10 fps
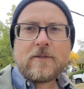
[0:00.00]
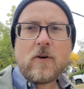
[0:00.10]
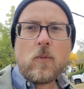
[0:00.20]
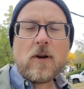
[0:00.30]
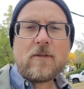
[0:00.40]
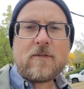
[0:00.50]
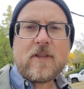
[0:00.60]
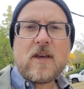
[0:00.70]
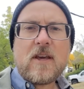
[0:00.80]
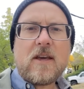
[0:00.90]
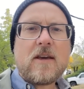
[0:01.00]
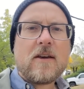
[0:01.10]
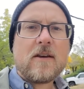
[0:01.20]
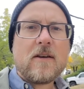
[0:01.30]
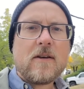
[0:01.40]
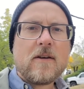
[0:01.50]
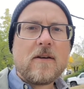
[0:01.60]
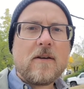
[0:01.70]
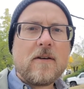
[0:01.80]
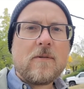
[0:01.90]
So one of the
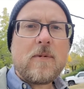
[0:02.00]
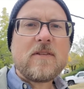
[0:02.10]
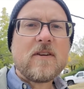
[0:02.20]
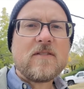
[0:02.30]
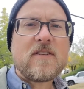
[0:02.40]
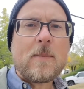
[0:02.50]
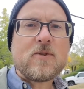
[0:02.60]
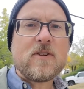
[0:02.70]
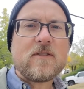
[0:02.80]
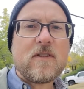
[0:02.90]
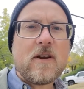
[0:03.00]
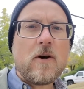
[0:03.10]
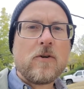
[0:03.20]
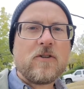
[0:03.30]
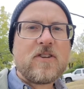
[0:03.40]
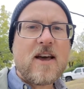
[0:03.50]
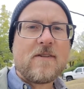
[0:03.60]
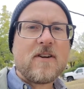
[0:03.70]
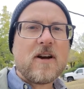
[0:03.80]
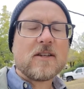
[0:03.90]
misconceptions that owners
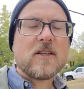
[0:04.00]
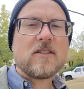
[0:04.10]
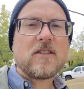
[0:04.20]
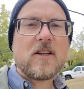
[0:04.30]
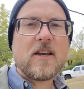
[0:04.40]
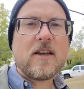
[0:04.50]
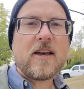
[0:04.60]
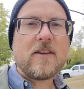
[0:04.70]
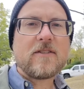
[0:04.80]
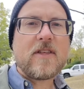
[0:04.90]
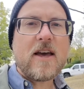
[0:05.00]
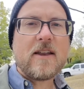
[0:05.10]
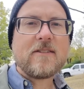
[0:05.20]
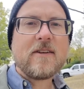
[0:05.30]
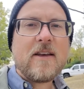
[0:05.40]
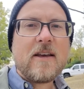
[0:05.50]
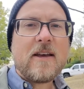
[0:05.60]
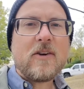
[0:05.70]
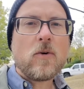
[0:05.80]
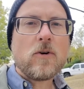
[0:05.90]
have in Ogden City is that
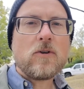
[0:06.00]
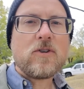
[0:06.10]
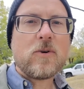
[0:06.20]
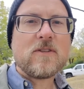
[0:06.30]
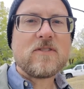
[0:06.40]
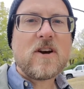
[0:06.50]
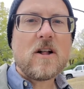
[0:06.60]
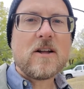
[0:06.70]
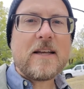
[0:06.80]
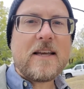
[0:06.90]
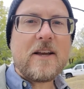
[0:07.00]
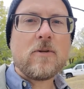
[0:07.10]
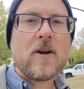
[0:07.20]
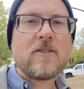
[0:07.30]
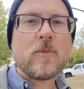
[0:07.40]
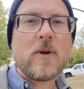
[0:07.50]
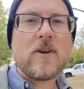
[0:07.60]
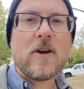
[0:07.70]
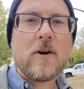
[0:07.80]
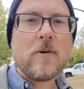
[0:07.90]
in order to install an egress
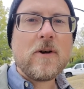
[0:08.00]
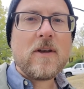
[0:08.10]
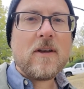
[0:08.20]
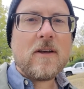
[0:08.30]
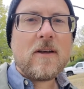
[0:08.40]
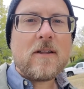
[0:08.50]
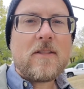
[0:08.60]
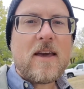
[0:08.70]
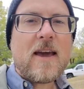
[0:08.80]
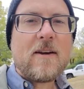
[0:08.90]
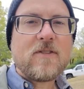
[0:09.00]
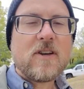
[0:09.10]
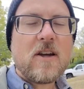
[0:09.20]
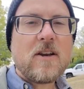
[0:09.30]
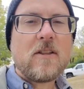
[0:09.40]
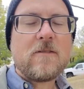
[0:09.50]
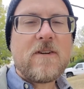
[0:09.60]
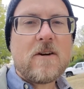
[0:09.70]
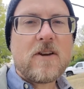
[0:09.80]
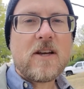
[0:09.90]
window, they have to cut into
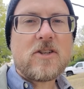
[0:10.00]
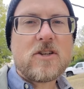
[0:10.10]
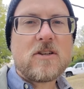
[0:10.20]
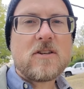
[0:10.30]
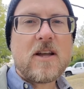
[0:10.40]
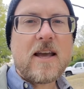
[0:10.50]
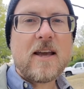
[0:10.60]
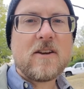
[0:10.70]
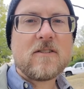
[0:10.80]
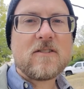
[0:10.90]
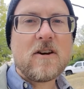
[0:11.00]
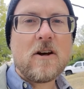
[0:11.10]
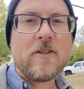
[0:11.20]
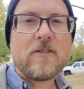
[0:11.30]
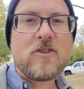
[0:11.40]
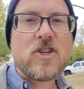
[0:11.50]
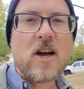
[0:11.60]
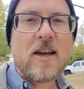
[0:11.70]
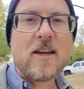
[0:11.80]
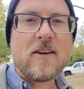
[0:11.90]
the foundation and install this
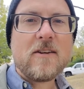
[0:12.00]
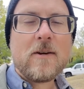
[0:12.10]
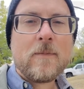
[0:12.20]
giant